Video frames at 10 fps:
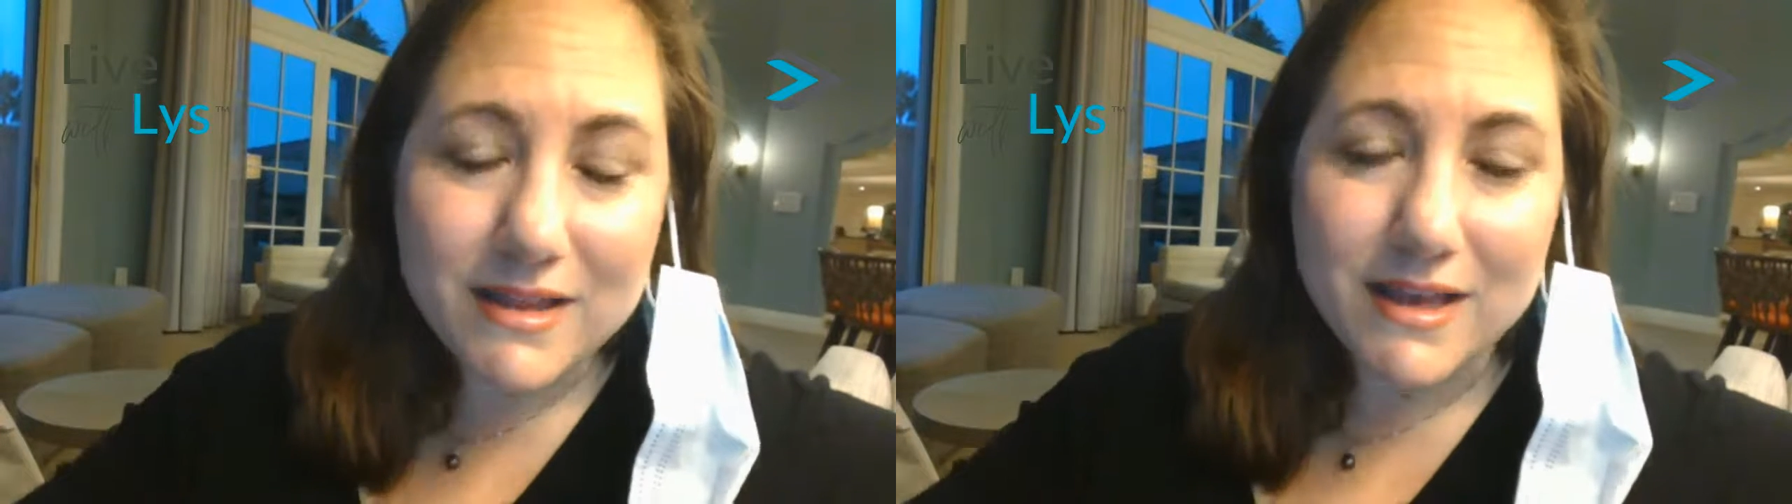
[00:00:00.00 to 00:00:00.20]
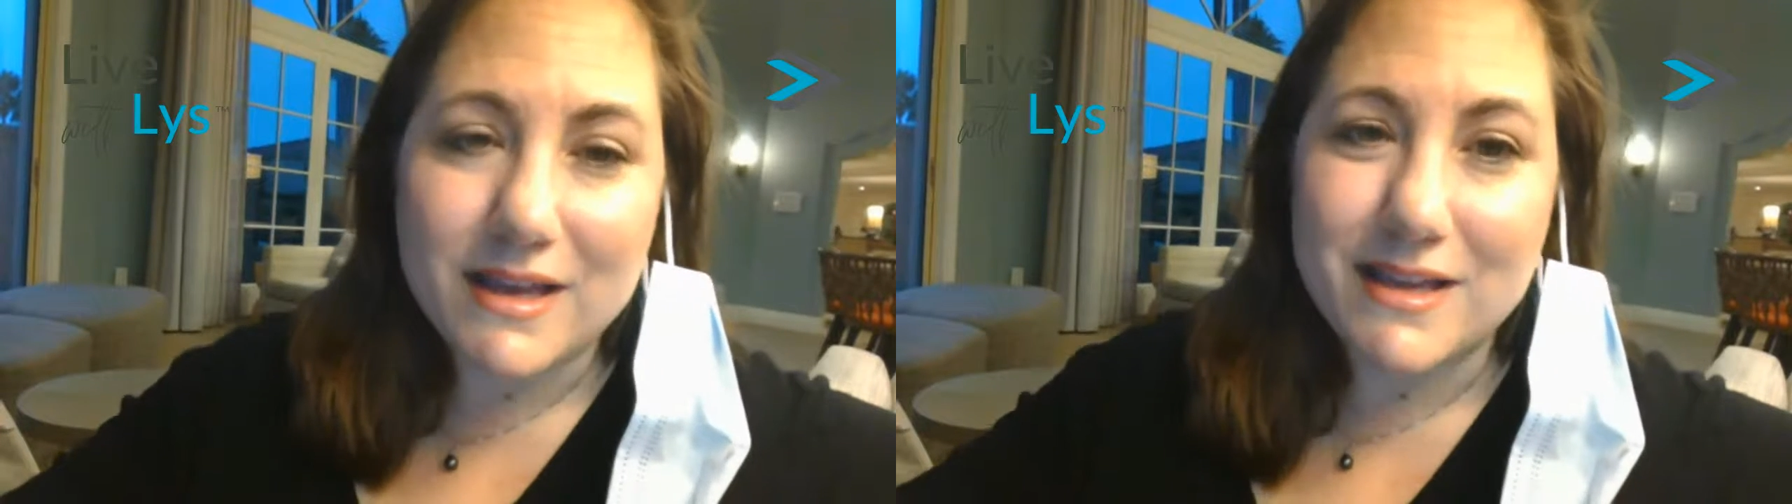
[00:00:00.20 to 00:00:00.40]

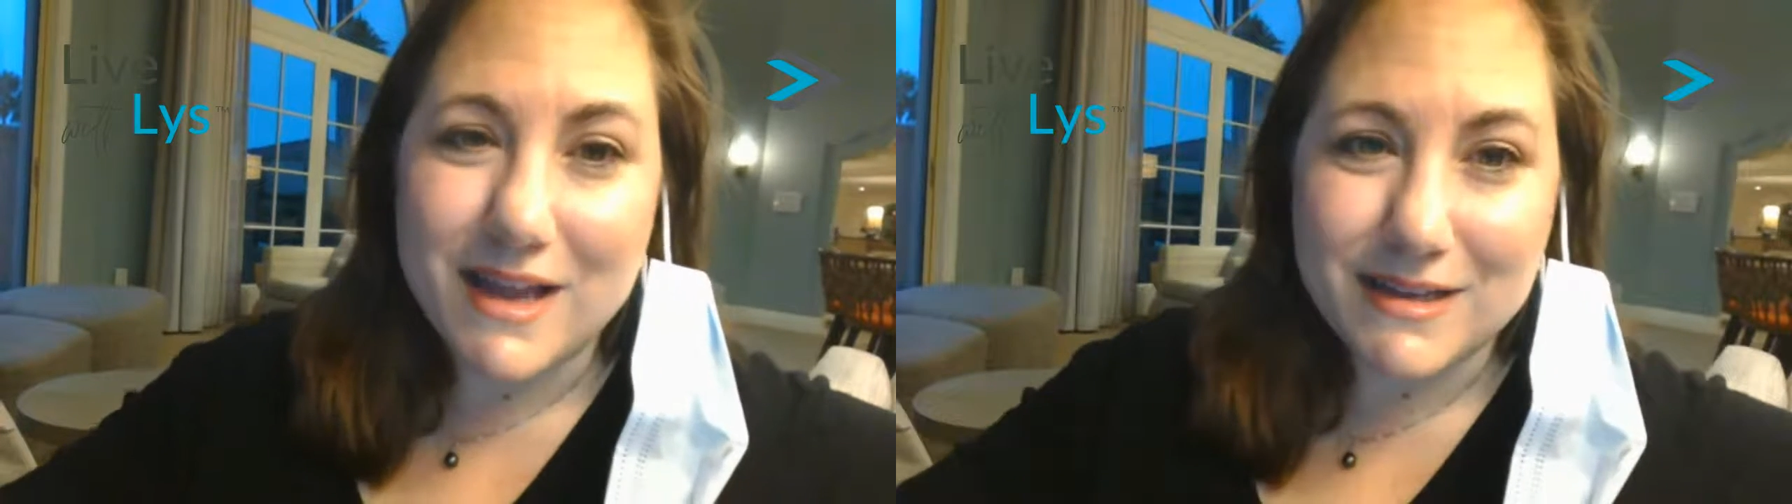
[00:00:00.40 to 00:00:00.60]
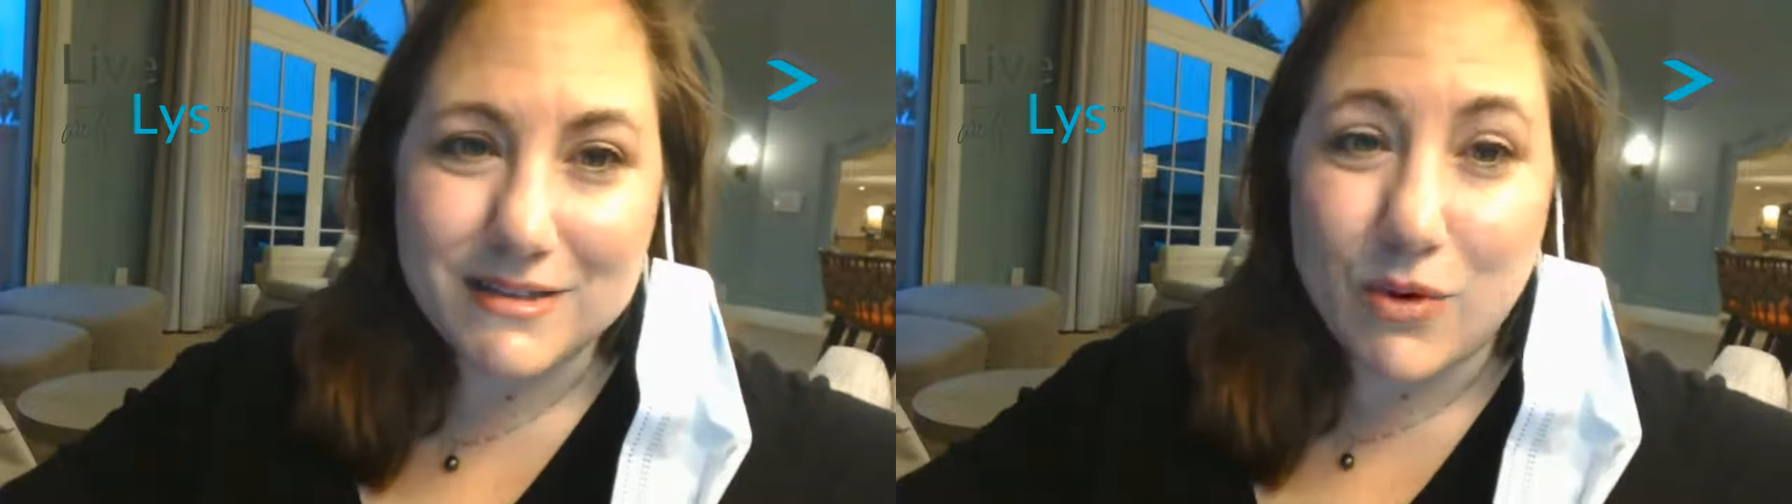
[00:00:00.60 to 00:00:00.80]
that
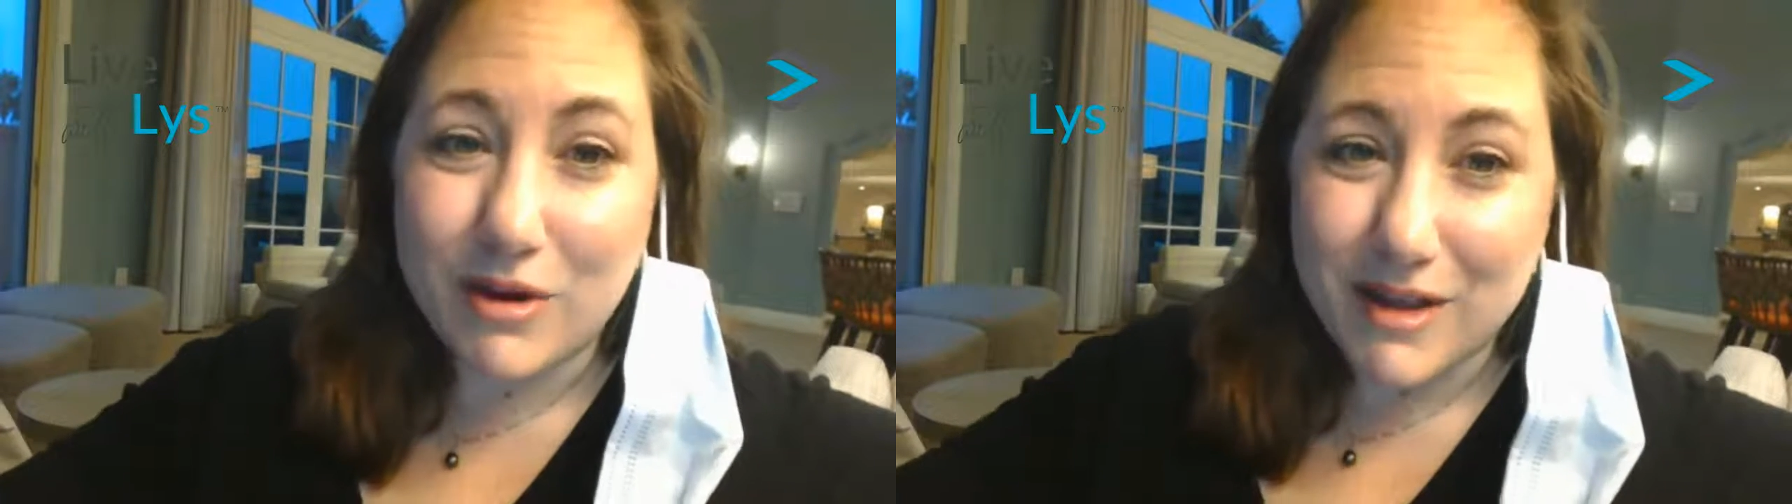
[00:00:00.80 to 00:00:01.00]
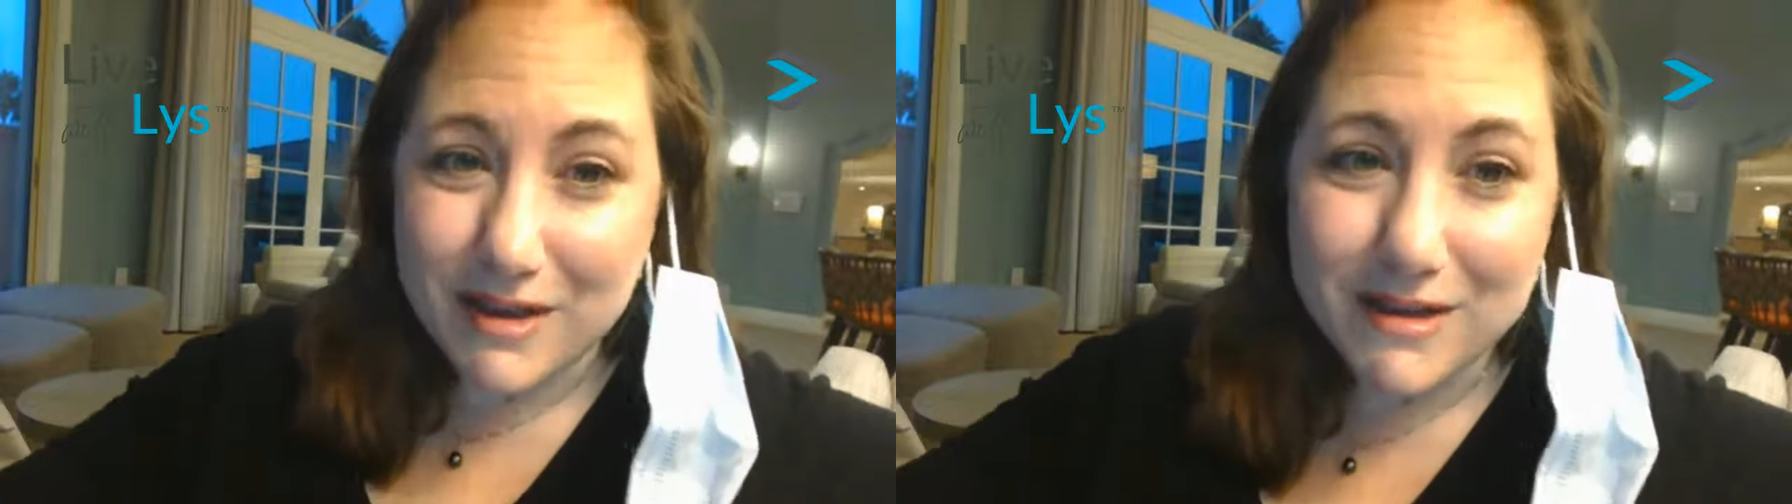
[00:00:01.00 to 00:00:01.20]
connects
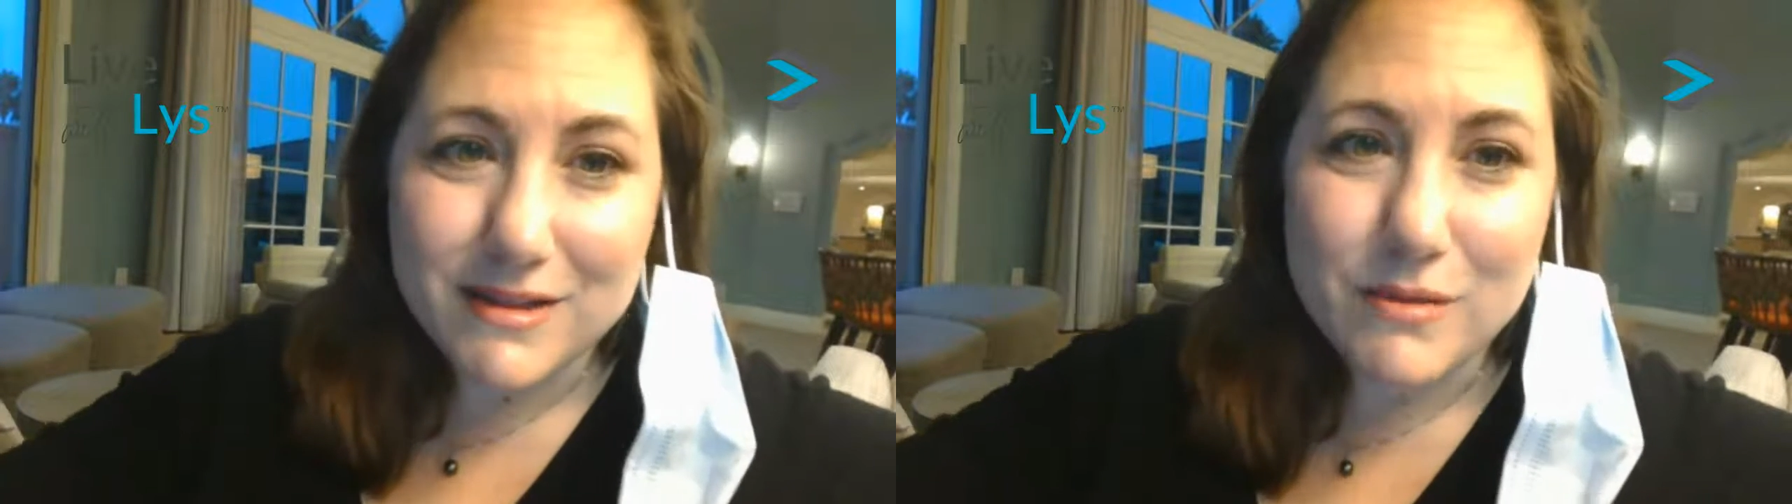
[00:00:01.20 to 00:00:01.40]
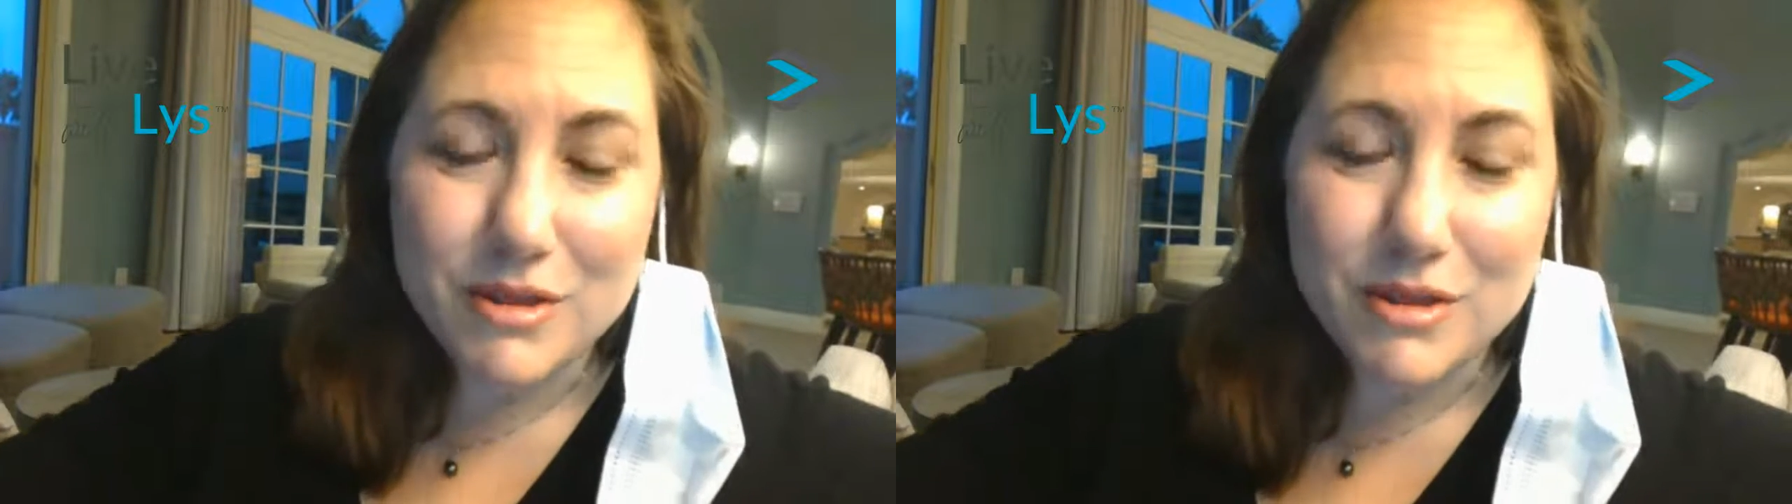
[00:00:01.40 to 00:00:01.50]
organically